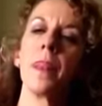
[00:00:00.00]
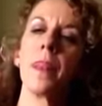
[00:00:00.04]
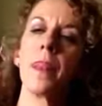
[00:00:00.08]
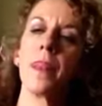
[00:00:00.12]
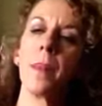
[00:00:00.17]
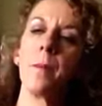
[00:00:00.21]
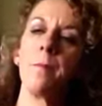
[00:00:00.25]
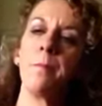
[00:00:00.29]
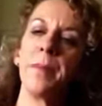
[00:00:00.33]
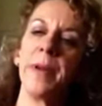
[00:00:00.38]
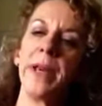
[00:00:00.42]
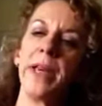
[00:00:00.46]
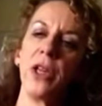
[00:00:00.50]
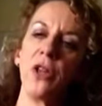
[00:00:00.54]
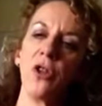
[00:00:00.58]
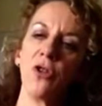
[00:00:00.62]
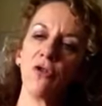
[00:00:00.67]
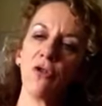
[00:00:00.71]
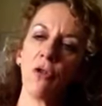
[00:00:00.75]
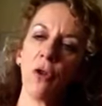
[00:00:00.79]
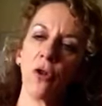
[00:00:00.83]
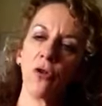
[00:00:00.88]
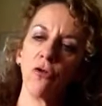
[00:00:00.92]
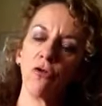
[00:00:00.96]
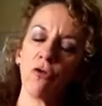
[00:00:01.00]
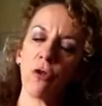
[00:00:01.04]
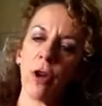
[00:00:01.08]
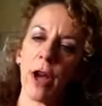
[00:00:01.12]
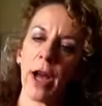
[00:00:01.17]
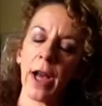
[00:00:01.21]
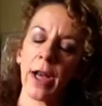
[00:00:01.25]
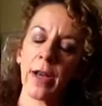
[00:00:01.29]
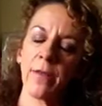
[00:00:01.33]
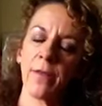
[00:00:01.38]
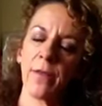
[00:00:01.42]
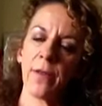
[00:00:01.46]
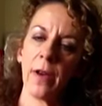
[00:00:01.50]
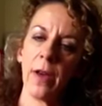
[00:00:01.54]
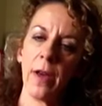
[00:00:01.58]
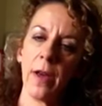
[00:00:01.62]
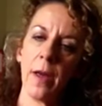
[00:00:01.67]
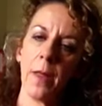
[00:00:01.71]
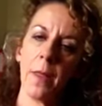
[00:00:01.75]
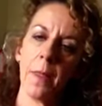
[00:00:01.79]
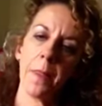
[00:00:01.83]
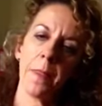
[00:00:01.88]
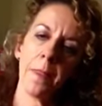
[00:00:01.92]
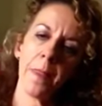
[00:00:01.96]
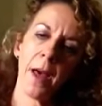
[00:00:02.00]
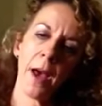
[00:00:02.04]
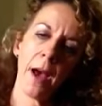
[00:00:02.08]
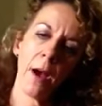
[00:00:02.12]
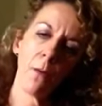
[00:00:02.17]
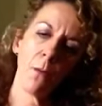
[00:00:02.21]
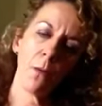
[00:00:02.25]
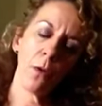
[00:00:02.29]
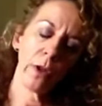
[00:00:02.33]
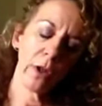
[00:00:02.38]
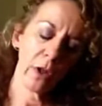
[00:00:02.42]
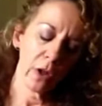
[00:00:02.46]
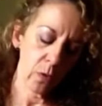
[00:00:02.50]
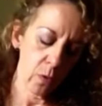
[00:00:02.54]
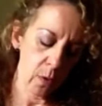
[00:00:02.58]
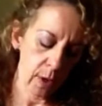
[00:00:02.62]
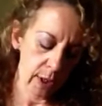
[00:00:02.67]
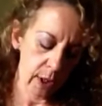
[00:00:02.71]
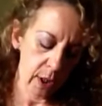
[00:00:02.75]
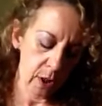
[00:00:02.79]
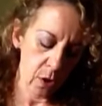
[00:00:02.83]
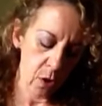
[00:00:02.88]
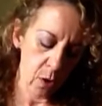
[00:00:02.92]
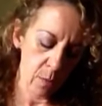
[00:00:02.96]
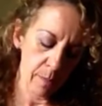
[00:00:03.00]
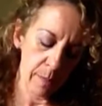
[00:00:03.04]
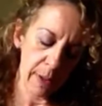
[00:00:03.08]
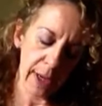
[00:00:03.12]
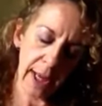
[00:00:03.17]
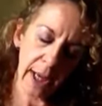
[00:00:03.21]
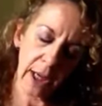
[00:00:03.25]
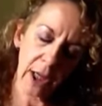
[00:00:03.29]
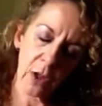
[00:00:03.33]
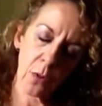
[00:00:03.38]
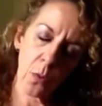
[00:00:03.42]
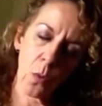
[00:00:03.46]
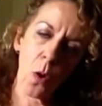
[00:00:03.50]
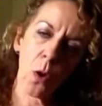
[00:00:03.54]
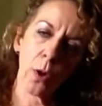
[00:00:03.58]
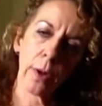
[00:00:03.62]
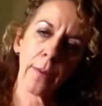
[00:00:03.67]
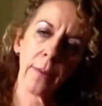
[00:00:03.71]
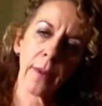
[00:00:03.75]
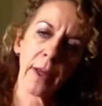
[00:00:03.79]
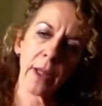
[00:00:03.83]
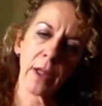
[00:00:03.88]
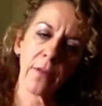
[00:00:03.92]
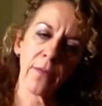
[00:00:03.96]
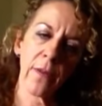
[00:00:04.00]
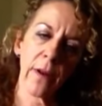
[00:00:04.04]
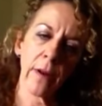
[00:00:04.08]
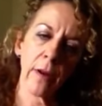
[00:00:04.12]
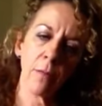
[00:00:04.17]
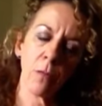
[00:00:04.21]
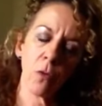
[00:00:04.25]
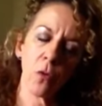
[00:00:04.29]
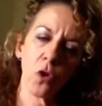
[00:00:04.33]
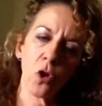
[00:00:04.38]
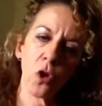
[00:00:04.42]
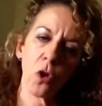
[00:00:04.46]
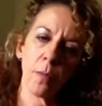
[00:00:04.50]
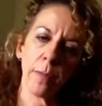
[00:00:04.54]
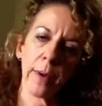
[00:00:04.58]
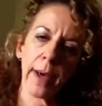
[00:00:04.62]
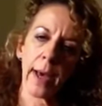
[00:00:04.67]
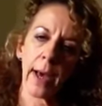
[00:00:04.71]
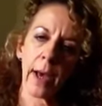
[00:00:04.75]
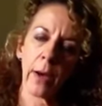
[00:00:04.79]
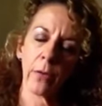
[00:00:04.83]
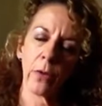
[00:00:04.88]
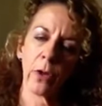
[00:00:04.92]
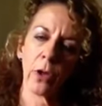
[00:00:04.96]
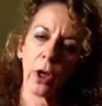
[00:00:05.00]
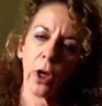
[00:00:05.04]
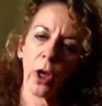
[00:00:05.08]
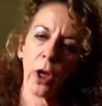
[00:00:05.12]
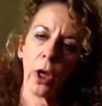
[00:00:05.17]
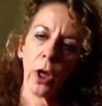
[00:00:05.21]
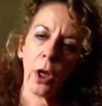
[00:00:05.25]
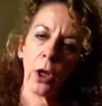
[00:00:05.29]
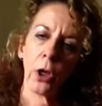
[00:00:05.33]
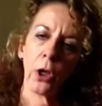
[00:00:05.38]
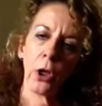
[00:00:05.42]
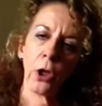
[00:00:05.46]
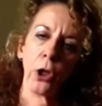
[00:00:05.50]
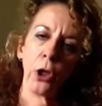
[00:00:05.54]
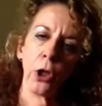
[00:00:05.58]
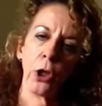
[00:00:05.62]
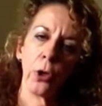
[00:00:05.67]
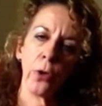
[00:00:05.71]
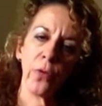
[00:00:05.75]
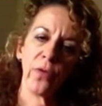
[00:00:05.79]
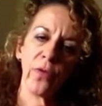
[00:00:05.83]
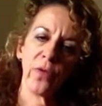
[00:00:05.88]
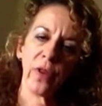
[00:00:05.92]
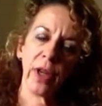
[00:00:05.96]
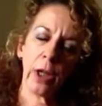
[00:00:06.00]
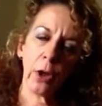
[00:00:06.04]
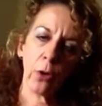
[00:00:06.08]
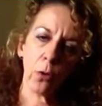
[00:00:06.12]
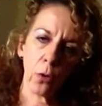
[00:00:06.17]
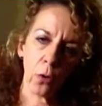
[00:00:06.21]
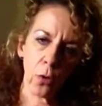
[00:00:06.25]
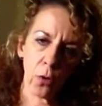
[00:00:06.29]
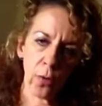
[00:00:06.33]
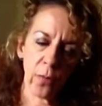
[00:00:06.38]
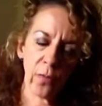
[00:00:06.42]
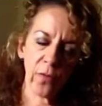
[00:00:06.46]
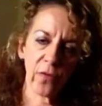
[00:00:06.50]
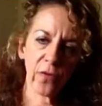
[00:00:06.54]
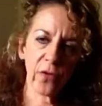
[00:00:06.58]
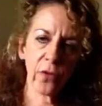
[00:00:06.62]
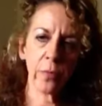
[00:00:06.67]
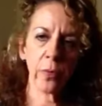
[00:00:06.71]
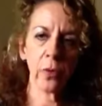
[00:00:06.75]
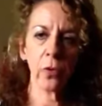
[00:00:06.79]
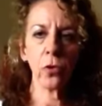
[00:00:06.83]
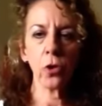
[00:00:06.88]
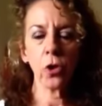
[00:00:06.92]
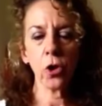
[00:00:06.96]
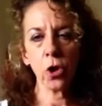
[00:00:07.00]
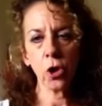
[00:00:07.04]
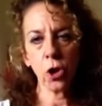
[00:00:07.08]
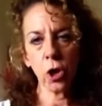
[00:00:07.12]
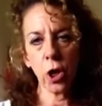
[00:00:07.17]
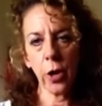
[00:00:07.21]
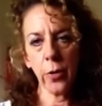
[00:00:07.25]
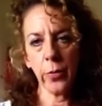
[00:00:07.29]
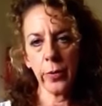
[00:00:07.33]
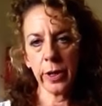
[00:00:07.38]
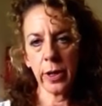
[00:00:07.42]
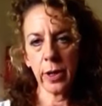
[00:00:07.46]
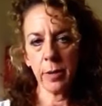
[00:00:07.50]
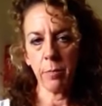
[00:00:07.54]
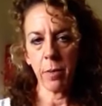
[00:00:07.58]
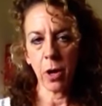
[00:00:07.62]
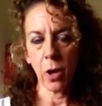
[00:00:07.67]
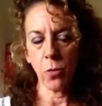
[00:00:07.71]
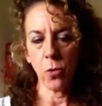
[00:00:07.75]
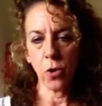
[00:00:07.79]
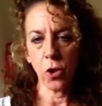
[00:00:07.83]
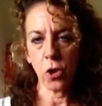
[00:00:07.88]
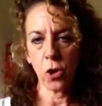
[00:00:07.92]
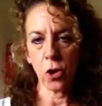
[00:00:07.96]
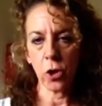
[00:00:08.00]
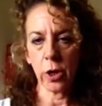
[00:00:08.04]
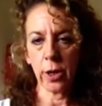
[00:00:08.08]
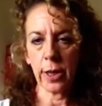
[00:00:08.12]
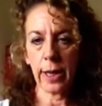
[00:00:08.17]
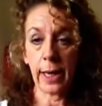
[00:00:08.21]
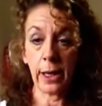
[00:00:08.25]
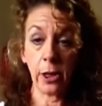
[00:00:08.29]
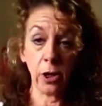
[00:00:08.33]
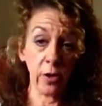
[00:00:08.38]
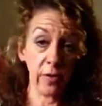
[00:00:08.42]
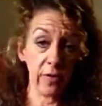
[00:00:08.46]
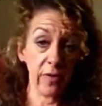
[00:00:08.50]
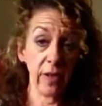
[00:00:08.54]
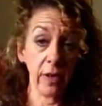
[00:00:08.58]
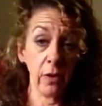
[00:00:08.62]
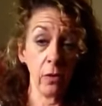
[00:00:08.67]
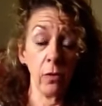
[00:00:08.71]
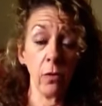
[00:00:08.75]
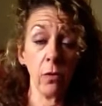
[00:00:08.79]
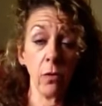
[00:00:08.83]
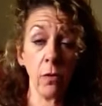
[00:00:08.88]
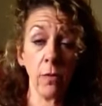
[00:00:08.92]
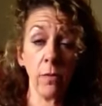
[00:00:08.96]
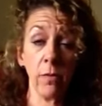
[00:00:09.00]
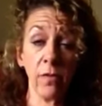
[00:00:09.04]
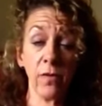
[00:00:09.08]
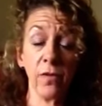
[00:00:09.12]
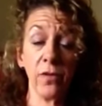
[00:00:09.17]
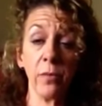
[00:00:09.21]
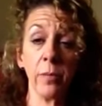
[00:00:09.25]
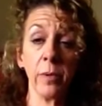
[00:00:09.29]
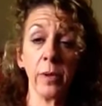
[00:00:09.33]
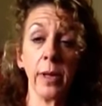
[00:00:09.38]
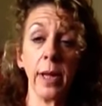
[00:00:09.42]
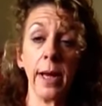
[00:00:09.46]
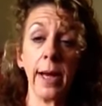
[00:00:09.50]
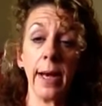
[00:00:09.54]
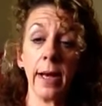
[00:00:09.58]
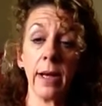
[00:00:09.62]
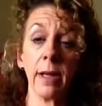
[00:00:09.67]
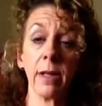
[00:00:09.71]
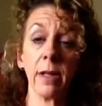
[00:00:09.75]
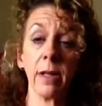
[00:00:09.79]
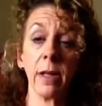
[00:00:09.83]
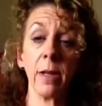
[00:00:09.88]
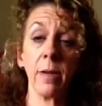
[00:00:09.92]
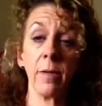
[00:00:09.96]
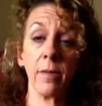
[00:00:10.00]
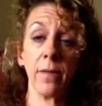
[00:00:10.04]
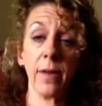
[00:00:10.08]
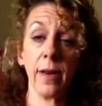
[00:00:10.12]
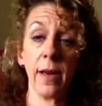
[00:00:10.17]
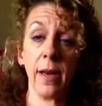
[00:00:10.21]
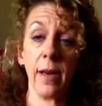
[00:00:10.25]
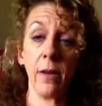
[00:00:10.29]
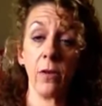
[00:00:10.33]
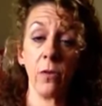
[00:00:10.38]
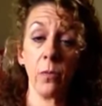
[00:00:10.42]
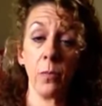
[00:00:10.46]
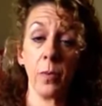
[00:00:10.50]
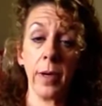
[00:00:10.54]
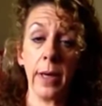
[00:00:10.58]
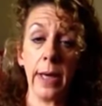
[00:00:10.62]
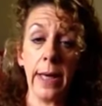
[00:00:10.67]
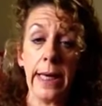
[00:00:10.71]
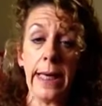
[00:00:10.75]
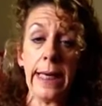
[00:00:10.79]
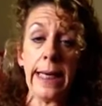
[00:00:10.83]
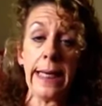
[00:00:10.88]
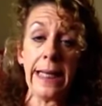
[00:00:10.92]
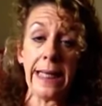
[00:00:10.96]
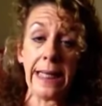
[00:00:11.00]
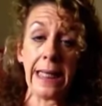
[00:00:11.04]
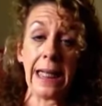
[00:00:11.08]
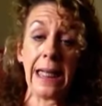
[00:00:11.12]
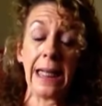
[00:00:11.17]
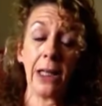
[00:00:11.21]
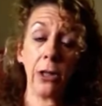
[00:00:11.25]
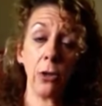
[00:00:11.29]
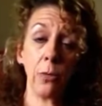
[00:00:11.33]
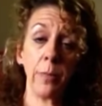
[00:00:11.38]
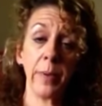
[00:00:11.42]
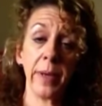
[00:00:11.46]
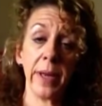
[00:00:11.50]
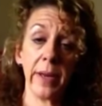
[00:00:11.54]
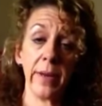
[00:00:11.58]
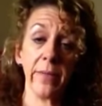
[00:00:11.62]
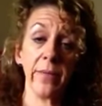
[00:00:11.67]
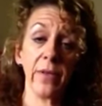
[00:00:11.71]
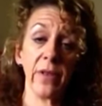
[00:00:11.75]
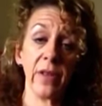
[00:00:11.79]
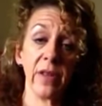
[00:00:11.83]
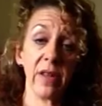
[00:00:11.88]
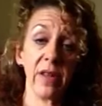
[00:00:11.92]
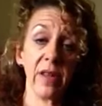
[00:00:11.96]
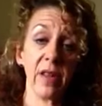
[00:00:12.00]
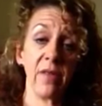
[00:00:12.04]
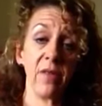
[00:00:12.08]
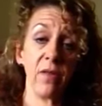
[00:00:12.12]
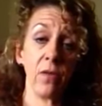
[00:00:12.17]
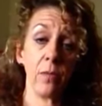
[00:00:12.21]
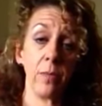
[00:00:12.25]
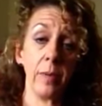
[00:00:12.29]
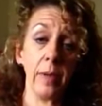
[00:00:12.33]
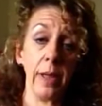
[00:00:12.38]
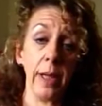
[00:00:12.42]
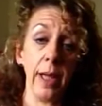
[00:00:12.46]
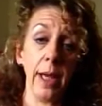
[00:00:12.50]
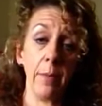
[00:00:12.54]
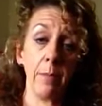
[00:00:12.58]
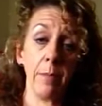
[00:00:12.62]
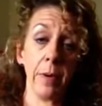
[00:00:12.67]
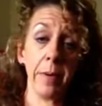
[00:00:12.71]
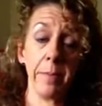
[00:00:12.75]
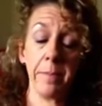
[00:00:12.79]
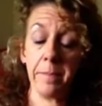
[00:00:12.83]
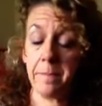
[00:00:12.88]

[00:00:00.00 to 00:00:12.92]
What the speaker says: The be strong driver, that one is quite a complex one, and that's very much about you feel uncomfortable showing emotion and you feel uncomfortable asking for help. It's a little bit of the stiff upper lip.